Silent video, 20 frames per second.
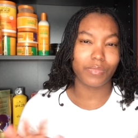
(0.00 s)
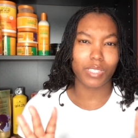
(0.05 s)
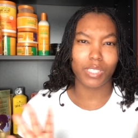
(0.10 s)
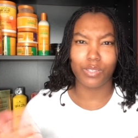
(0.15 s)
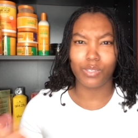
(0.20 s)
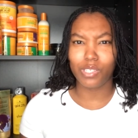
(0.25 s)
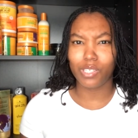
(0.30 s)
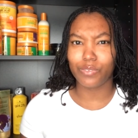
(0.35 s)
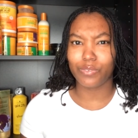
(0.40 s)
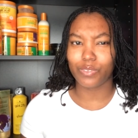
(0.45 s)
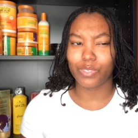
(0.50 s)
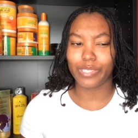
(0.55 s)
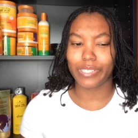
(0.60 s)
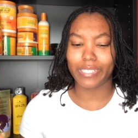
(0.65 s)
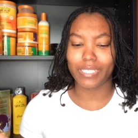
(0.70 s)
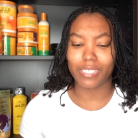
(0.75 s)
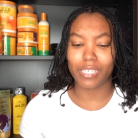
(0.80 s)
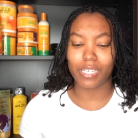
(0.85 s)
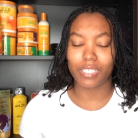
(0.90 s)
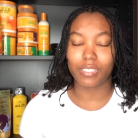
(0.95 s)
3 or 4
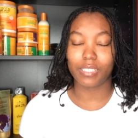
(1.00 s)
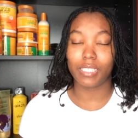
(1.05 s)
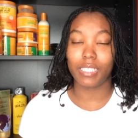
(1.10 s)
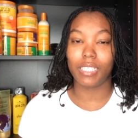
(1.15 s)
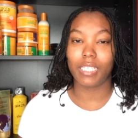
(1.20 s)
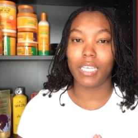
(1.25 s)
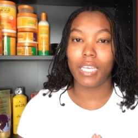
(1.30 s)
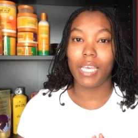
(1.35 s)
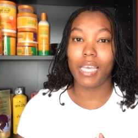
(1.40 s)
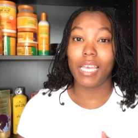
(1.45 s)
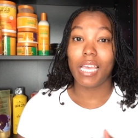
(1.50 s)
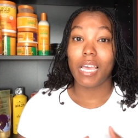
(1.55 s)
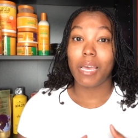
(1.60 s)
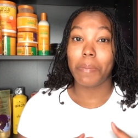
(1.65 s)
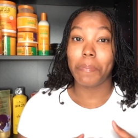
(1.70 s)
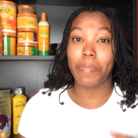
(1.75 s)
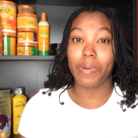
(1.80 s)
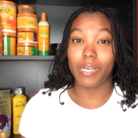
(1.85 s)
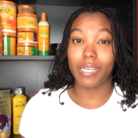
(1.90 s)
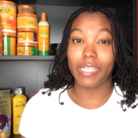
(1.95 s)
days actually.
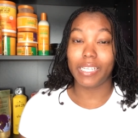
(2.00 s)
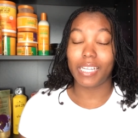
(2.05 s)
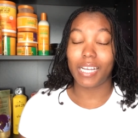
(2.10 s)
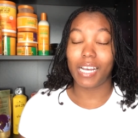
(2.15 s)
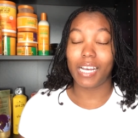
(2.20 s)
But